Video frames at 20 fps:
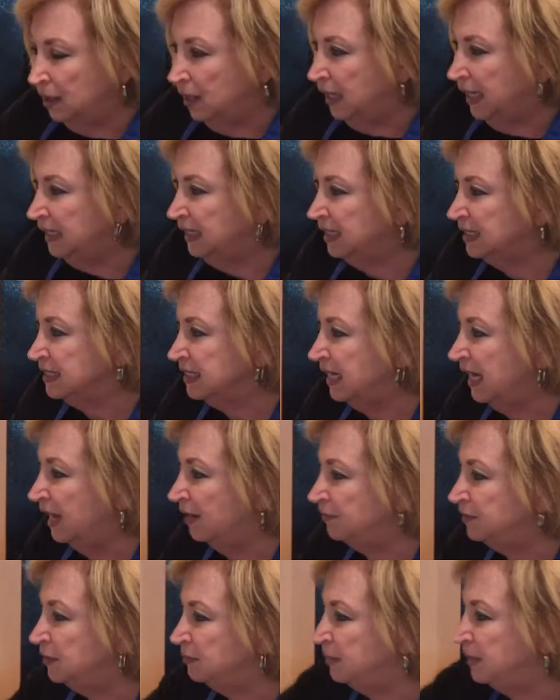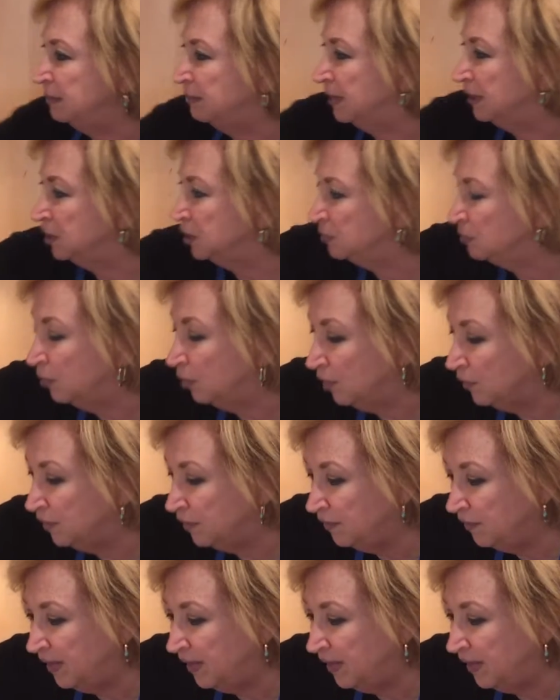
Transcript: It doesn't have to be much more than